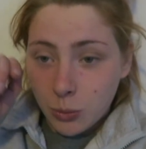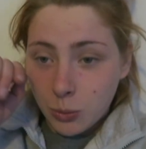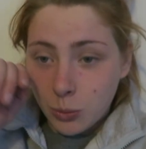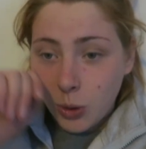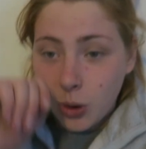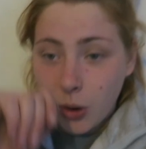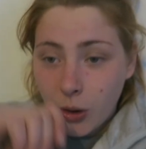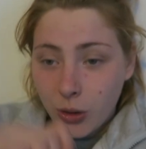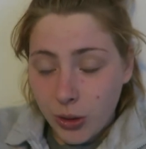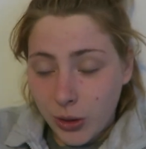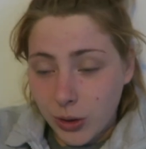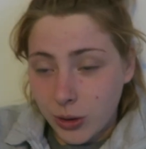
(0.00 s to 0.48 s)

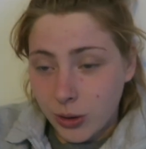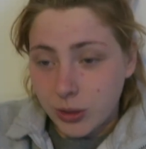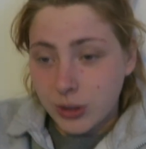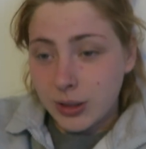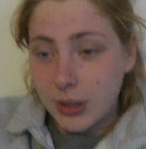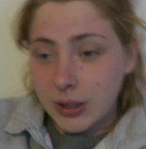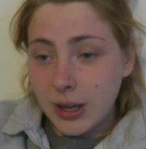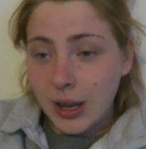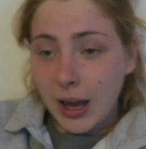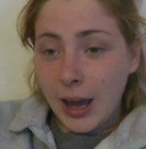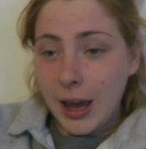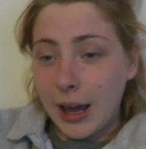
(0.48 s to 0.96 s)
what
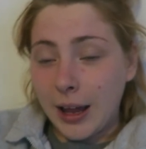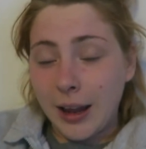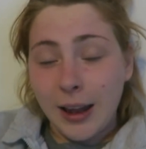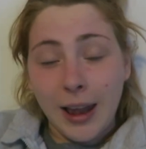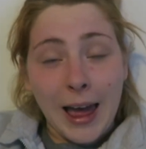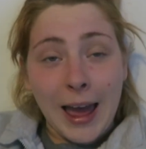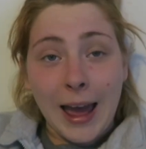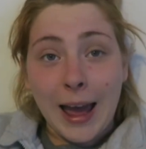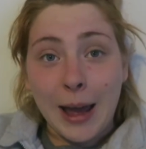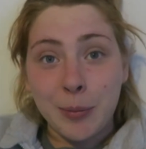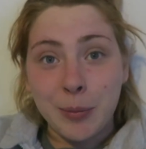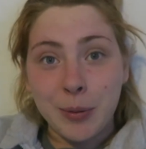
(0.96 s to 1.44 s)
the hell
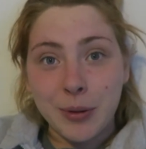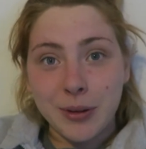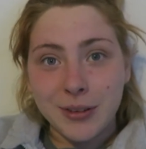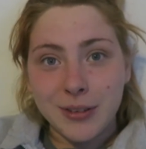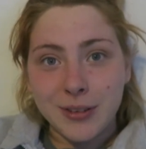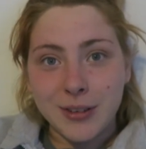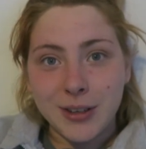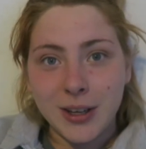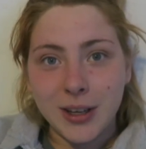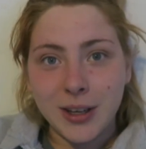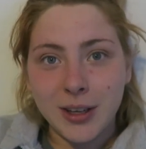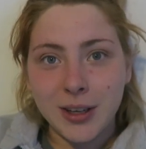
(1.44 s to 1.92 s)

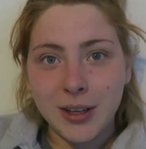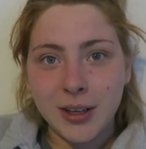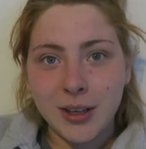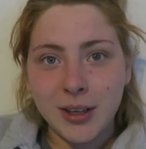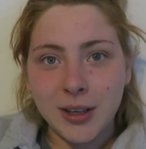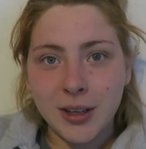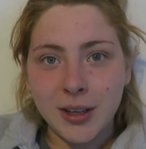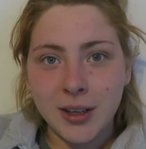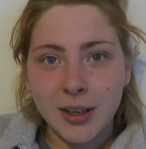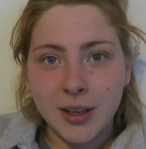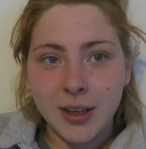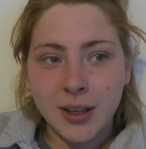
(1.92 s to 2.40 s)
happened?
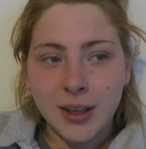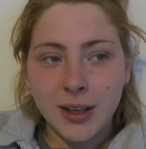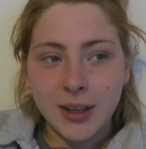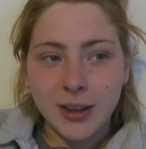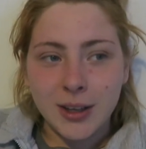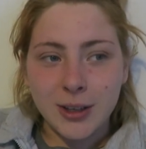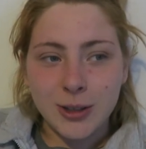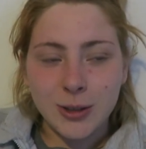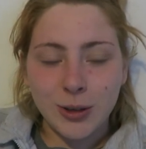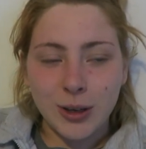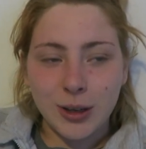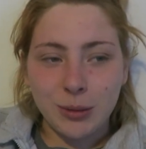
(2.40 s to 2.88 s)

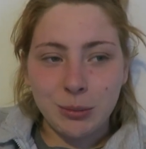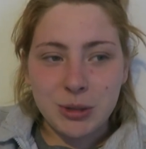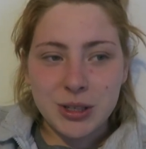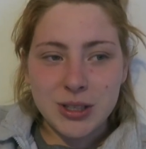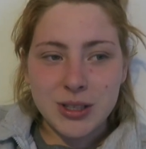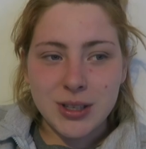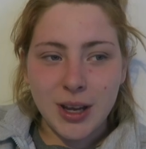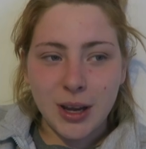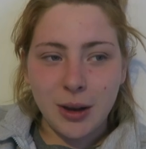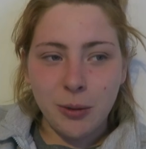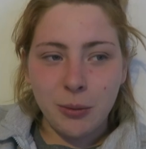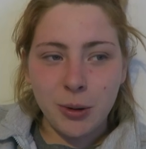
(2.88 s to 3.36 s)
That's all I'm going
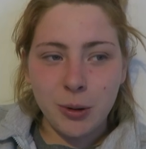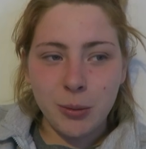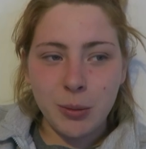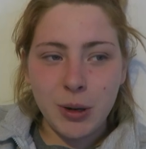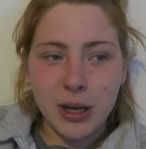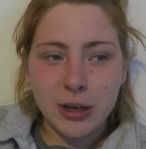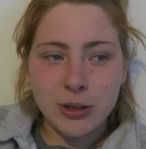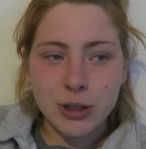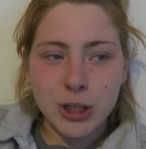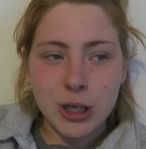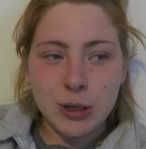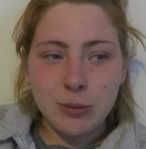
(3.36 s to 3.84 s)
to say. We
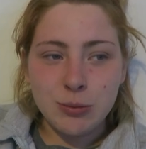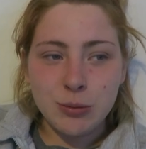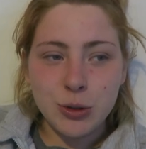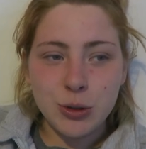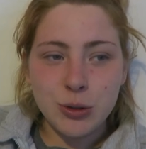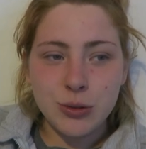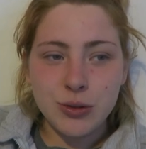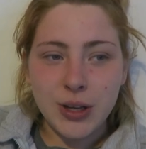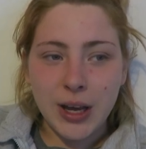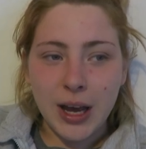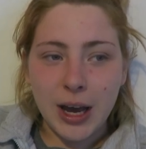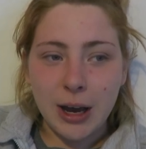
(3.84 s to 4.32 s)
literally
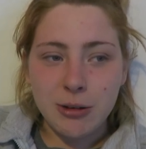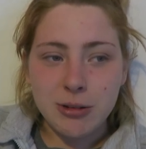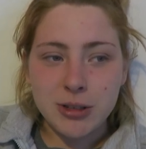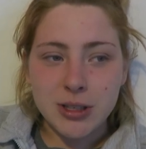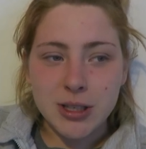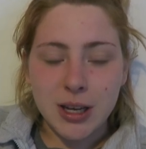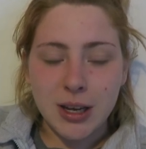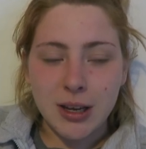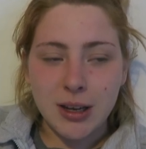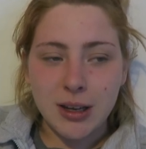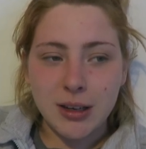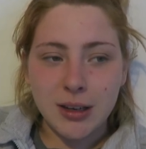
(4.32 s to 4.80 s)
moved
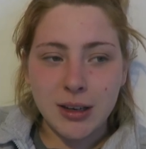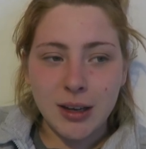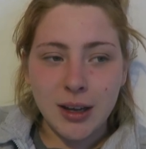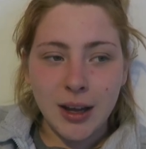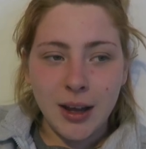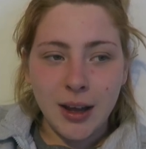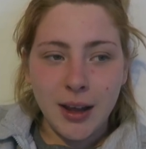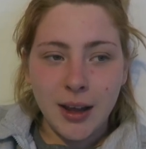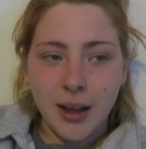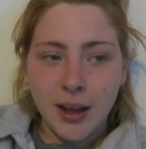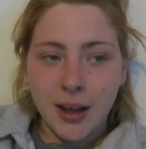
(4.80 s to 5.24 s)
house in